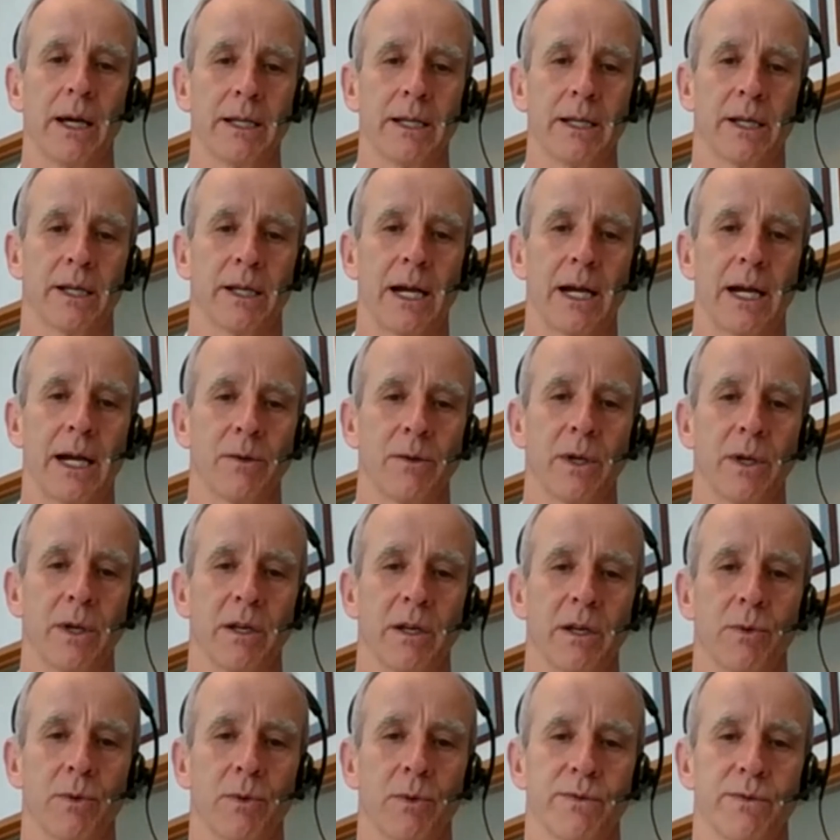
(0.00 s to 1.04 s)
indicate that we
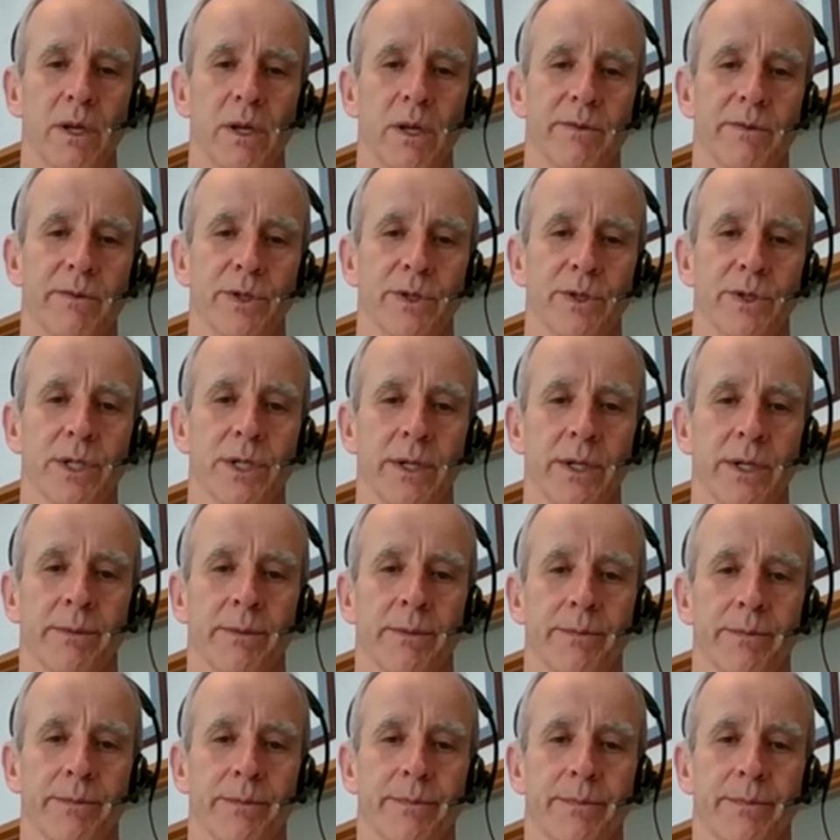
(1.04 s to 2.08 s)
can move to level C.